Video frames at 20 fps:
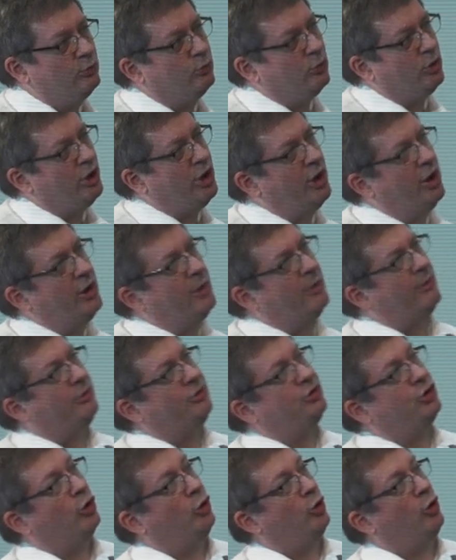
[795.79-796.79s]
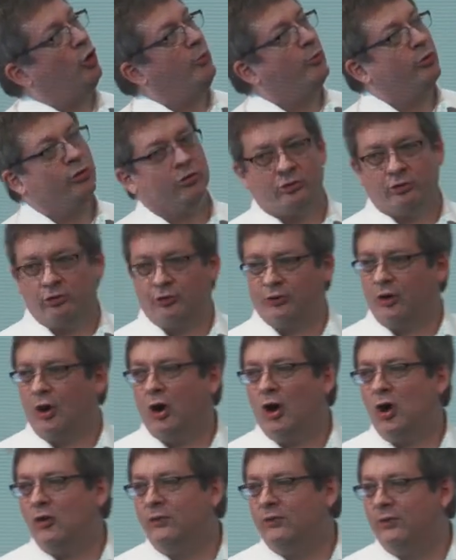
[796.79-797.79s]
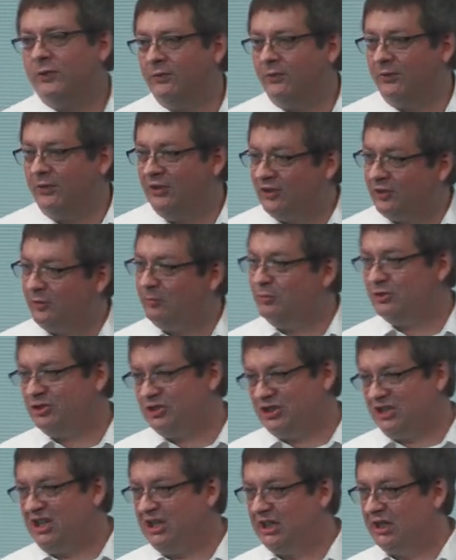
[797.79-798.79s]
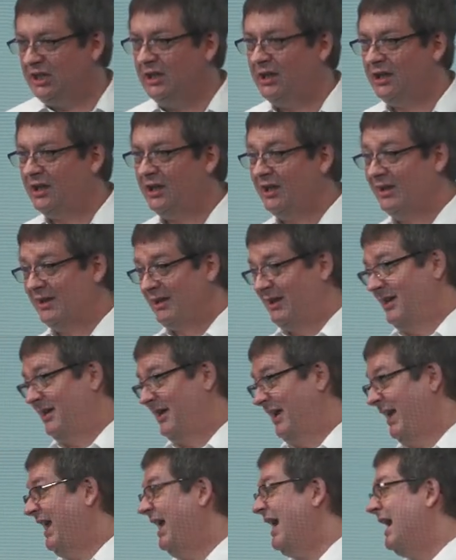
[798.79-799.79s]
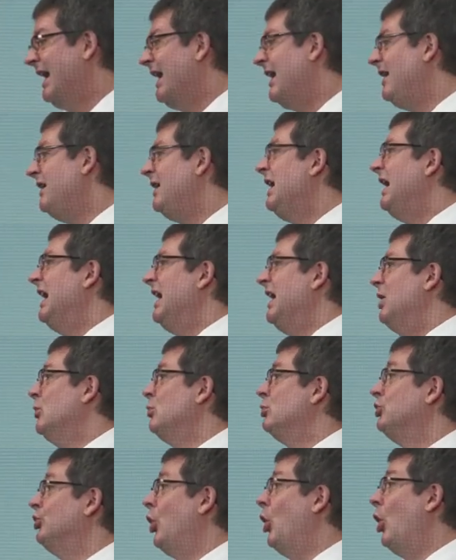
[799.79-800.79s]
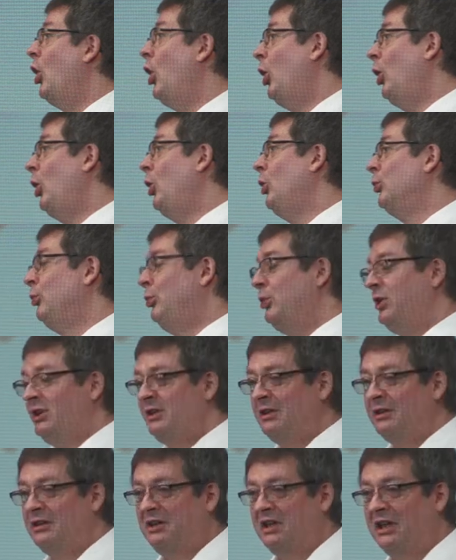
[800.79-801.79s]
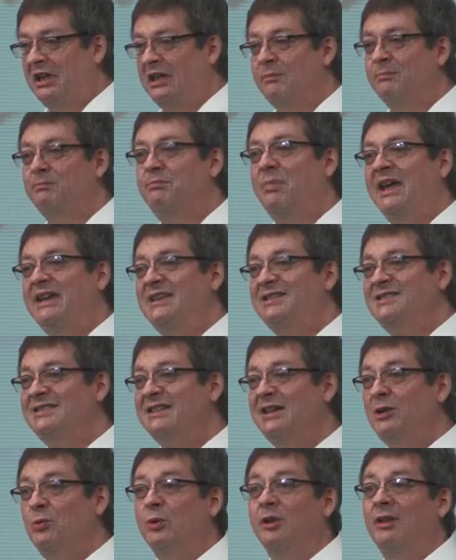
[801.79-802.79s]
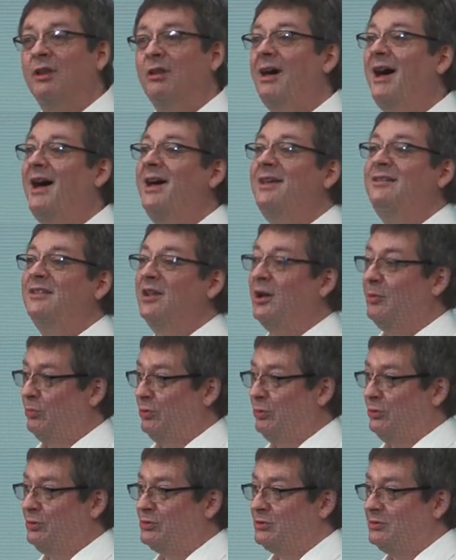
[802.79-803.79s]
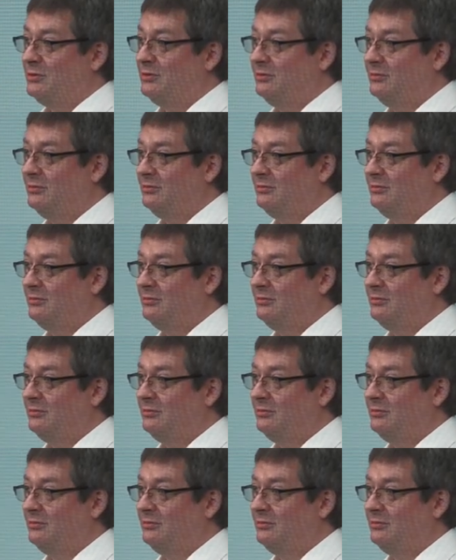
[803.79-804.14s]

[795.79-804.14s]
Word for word: run terminals off of this machine. And it was all written in BASIC with line numbers.